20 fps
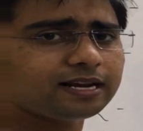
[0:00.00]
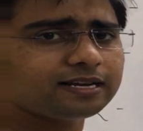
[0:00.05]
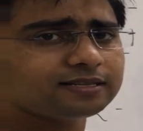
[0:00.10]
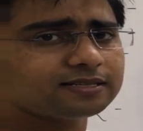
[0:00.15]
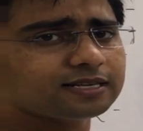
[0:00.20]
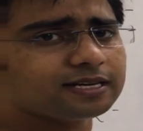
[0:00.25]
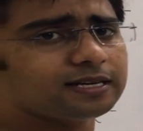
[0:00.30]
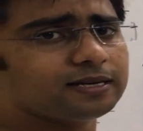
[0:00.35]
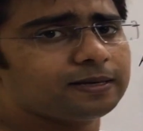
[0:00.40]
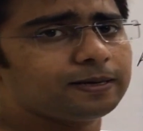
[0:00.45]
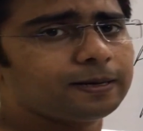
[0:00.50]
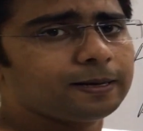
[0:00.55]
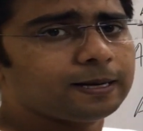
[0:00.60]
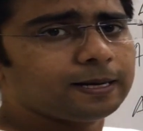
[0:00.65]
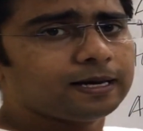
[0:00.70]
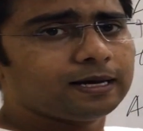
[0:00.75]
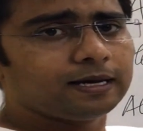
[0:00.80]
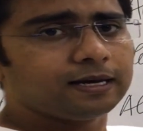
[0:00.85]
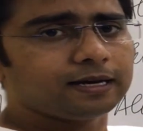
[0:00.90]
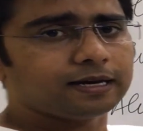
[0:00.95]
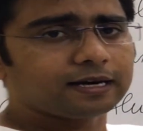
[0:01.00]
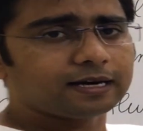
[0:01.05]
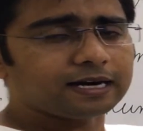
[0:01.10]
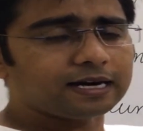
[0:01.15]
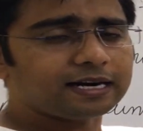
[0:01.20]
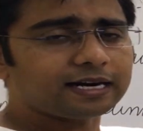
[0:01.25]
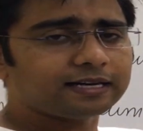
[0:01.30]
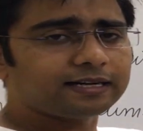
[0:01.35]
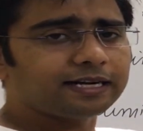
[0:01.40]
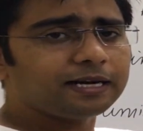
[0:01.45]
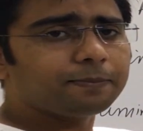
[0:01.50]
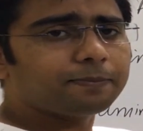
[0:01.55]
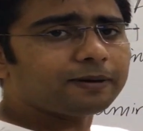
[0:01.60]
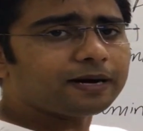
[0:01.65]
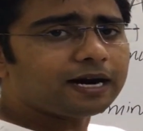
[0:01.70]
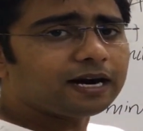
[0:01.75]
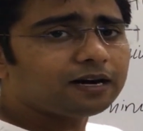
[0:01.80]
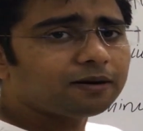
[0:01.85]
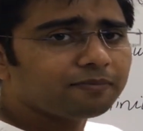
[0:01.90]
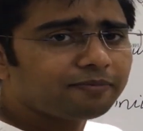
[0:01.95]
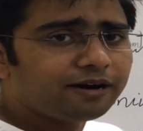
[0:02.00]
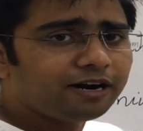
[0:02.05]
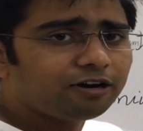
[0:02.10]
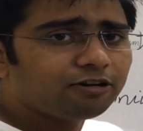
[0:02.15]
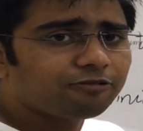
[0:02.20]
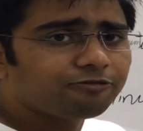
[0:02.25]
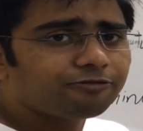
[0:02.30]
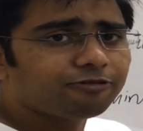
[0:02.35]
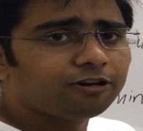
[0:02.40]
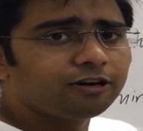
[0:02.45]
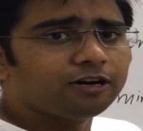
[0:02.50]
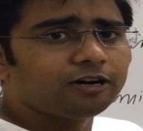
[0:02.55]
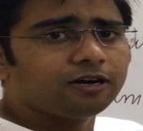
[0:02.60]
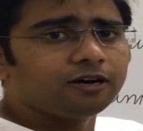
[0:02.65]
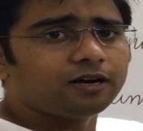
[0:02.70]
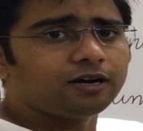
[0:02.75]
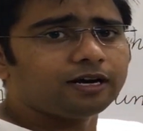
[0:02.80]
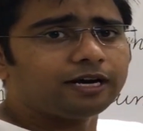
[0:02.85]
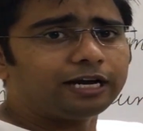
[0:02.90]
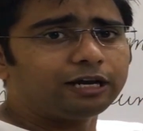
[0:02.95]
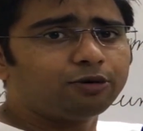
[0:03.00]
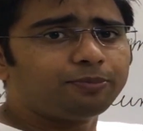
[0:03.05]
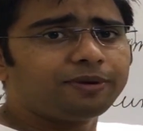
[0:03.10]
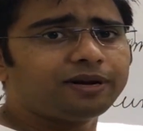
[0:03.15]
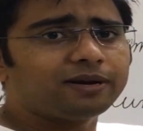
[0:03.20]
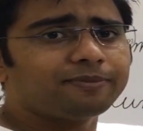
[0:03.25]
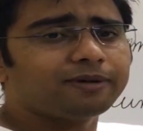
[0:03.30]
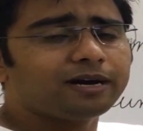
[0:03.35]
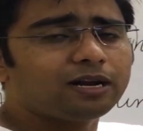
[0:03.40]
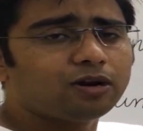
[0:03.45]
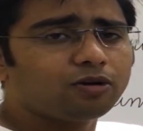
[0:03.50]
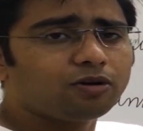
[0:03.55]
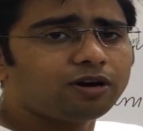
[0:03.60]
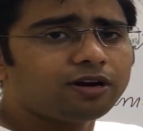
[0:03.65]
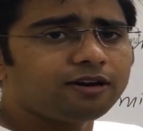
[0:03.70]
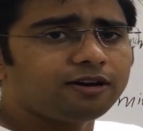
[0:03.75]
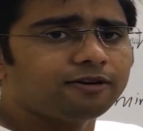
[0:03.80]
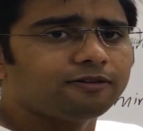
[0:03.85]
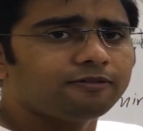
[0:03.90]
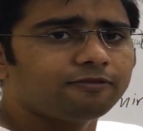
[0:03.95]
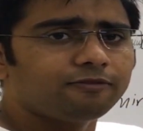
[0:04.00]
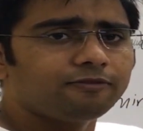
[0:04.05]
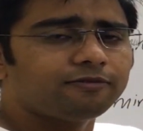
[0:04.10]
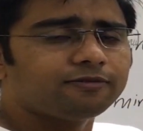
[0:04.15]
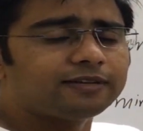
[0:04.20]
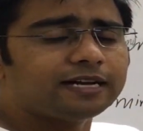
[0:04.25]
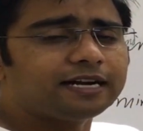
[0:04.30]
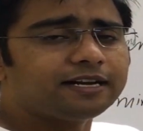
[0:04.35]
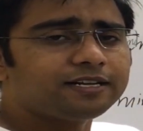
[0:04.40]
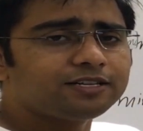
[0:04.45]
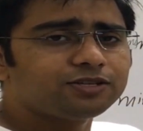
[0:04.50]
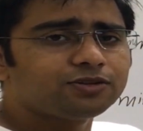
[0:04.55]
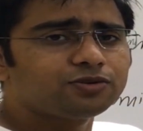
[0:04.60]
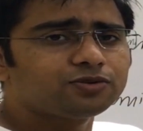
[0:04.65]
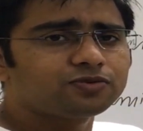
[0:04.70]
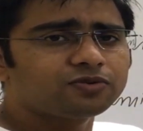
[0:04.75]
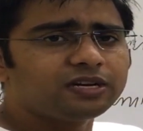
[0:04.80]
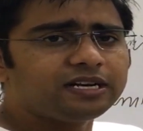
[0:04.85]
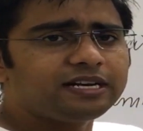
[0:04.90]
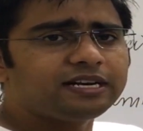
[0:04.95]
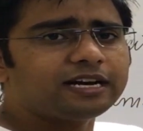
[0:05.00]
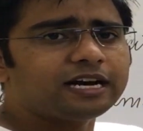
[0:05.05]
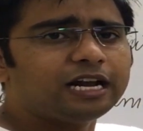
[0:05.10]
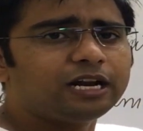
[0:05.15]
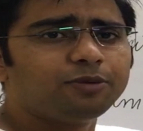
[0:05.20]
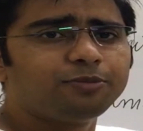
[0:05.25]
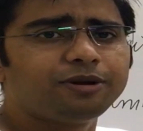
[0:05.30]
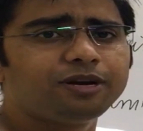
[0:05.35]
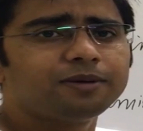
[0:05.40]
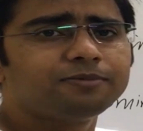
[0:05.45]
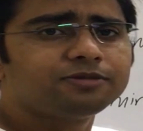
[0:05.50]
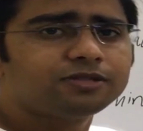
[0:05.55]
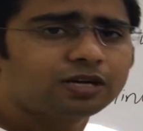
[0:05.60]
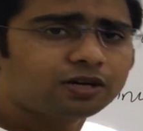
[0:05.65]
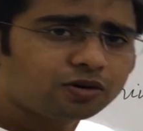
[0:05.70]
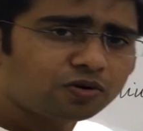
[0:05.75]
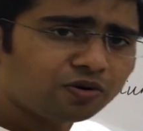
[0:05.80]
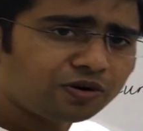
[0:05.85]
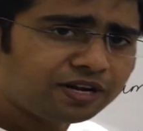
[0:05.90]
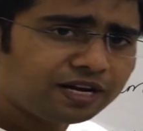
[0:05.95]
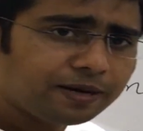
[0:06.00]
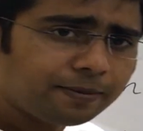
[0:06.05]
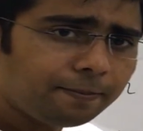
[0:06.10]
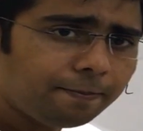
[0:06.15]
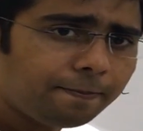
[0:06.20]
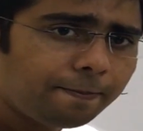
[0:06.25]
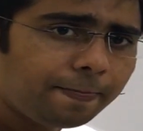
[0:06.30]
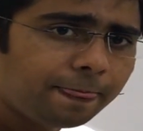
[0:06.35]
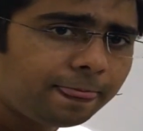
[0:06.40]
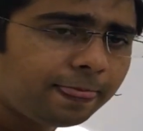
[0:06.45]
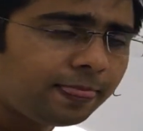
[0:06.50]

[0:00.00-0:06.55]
is a conducting part made of aluminum alloy, that is usually aluminum zirconium,